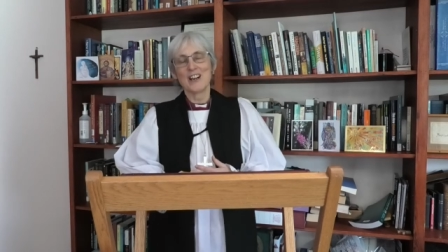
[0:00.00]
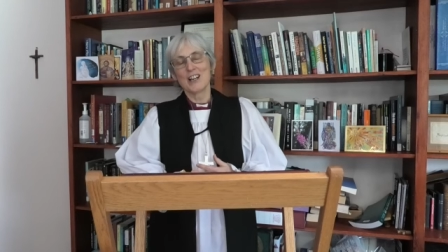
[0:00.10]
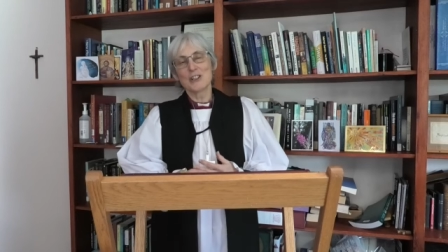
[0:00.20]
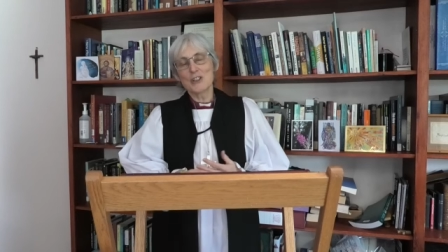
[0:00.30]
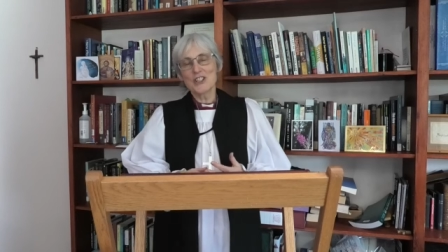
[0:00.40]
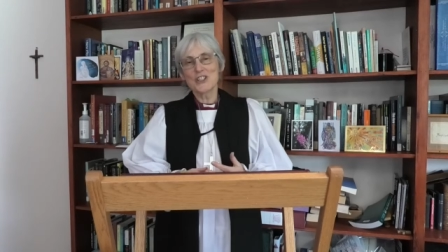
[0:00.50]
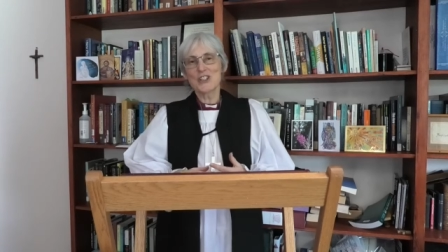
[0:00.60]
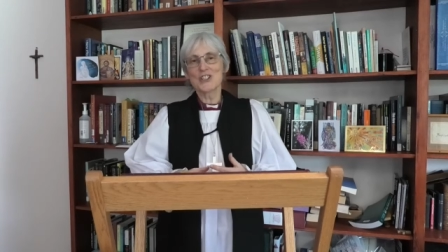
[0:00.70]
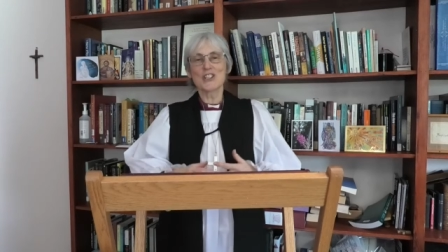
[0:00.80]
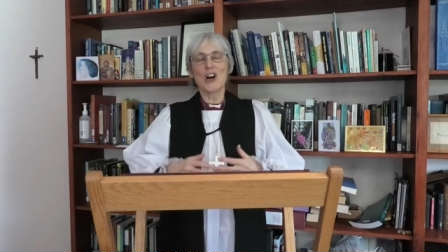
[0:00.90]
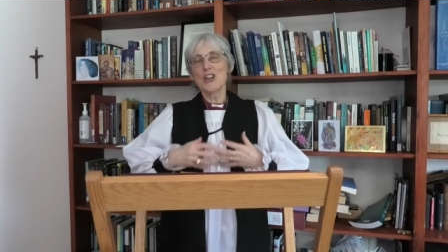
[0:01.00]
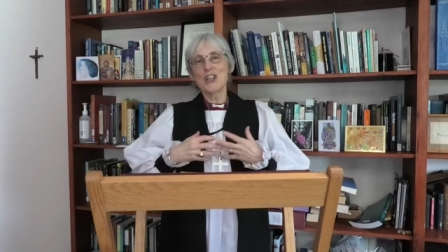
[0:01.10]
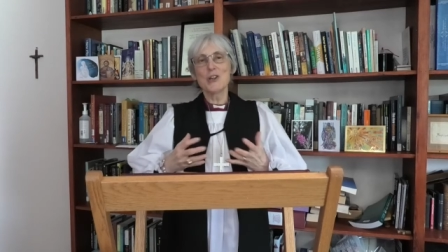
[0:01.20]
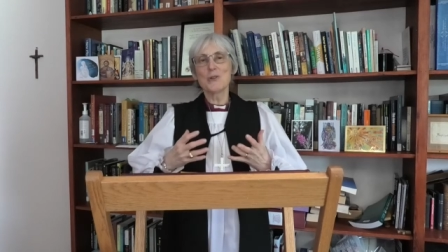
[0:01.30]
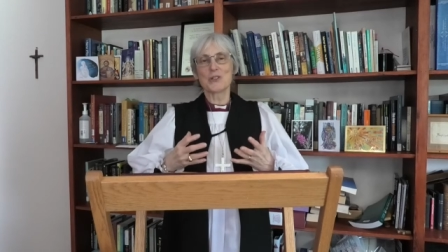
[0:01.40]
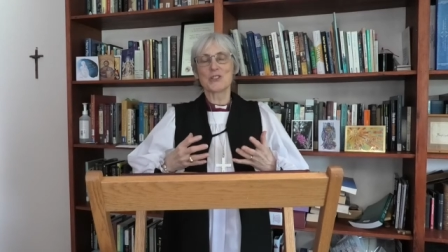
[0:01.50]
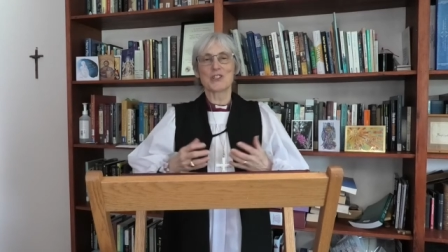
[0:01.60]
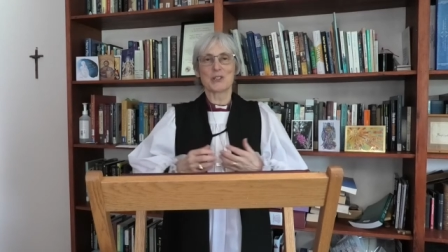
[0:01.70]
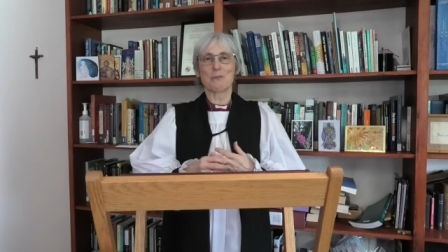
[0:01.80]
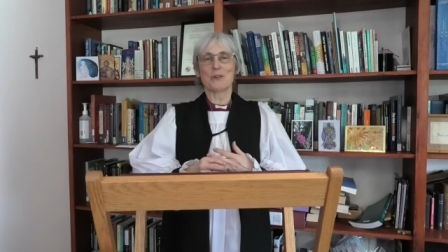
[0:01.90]
And Christians are used
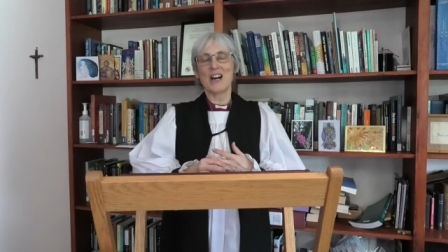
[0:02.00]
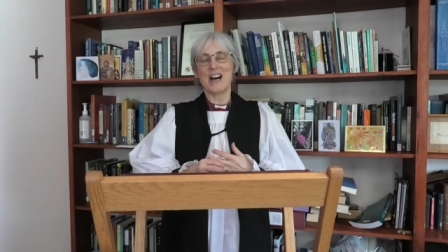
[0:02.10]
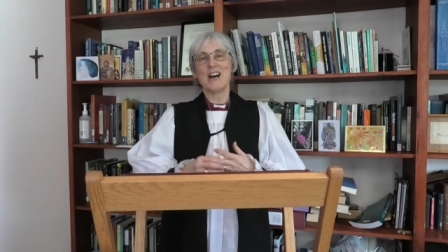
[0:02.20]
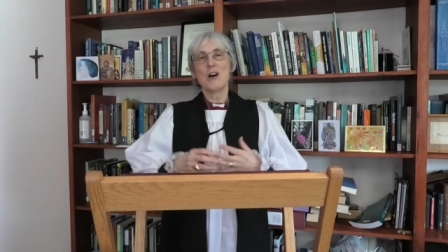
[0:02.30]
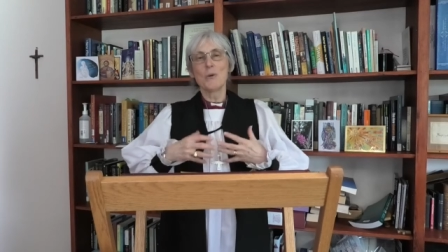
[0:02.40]
to prayer.